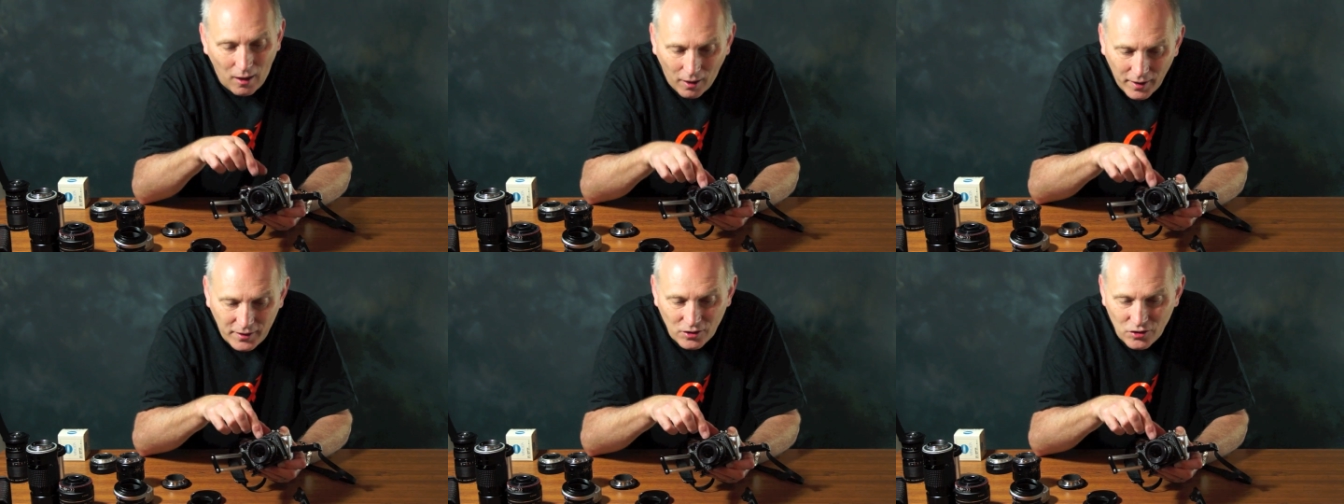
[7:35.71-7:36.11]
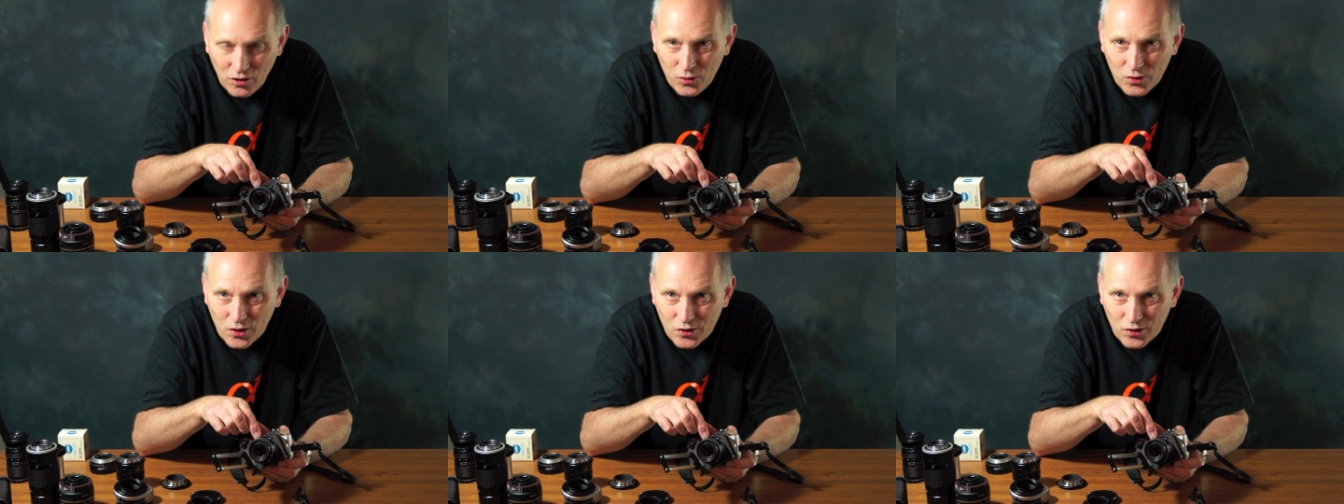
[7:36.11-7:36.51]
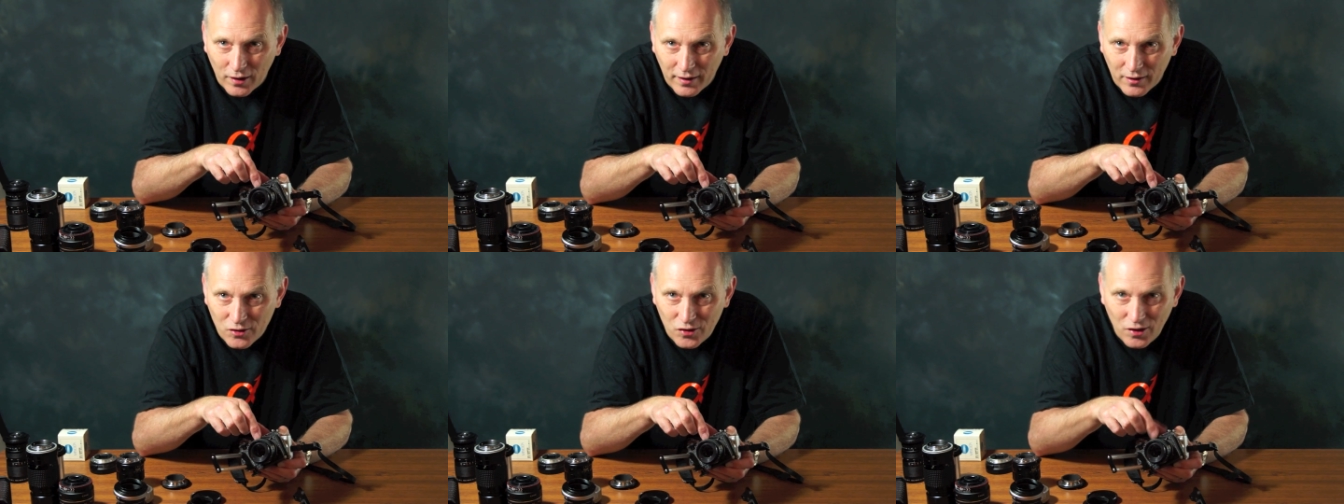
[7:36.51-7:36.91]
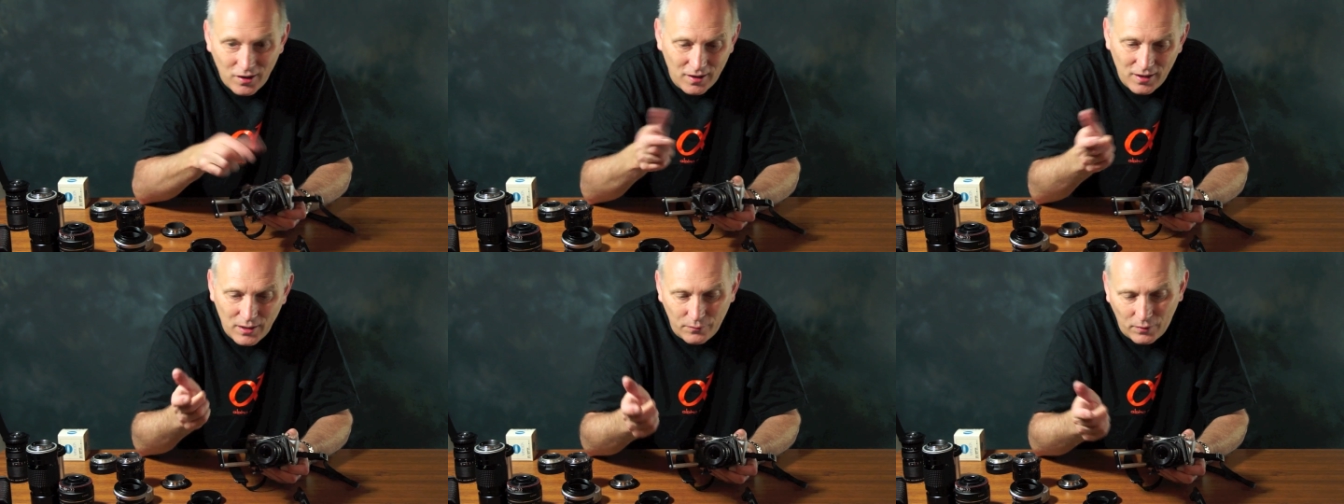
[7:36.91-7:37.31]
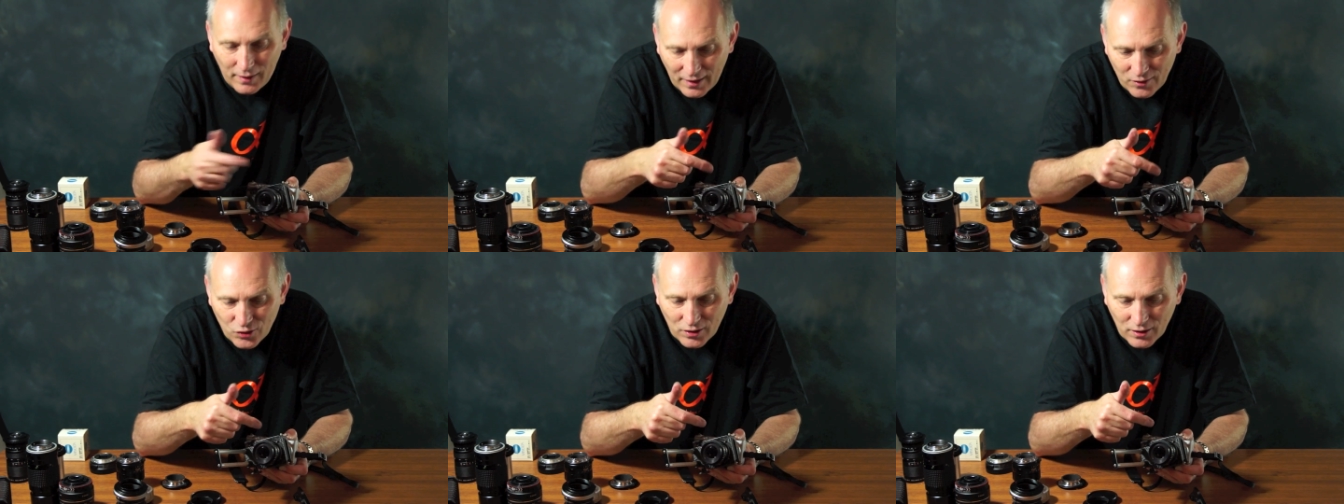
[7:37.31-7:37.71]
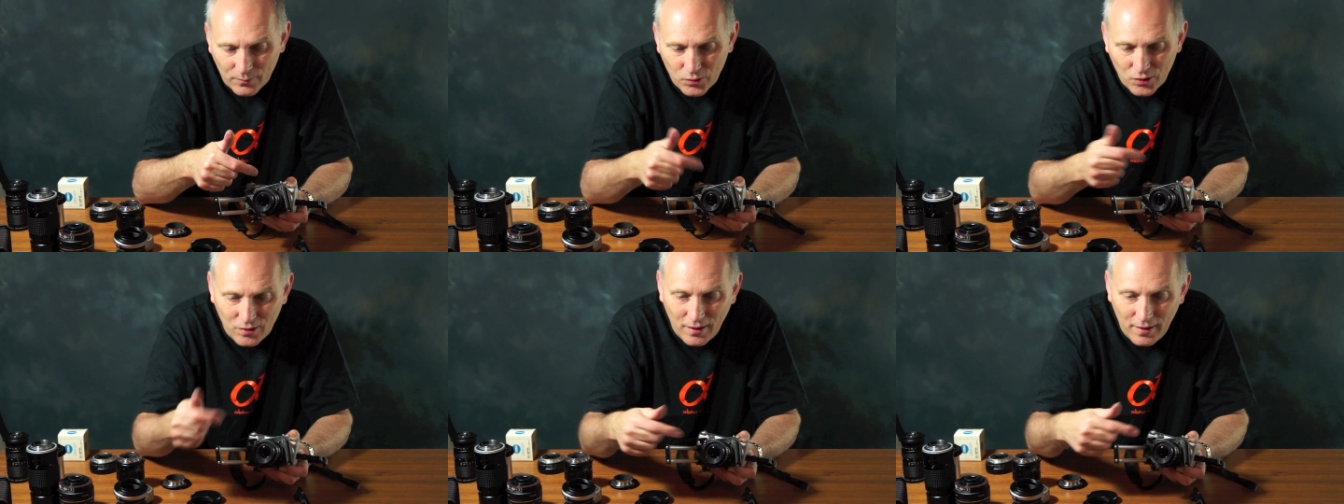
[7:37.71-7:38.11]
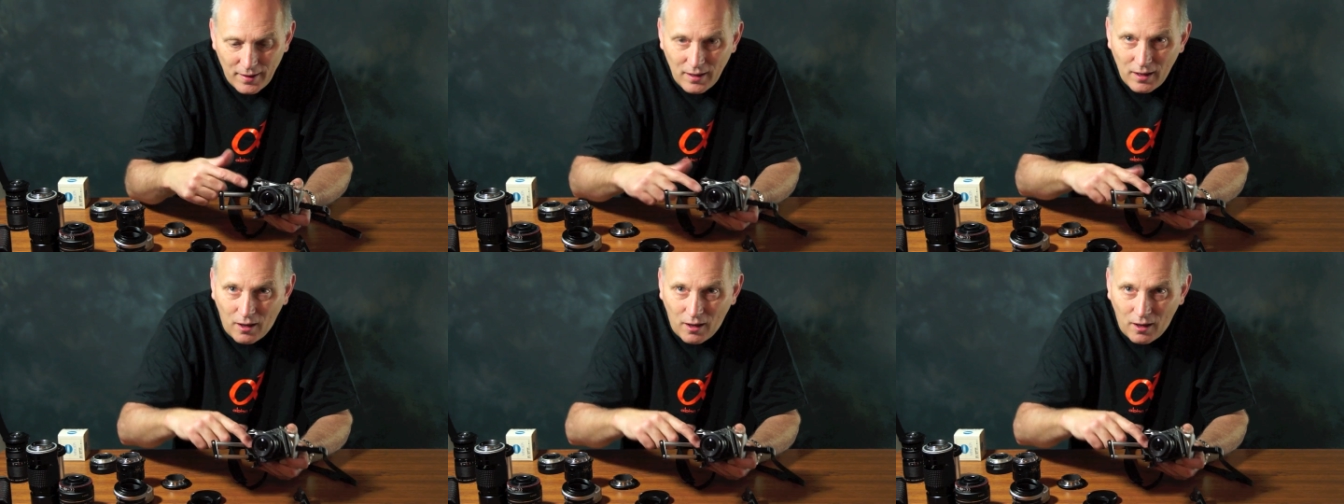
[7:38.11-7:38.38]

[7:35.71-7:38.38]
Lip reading: I can use this lens for landscapes.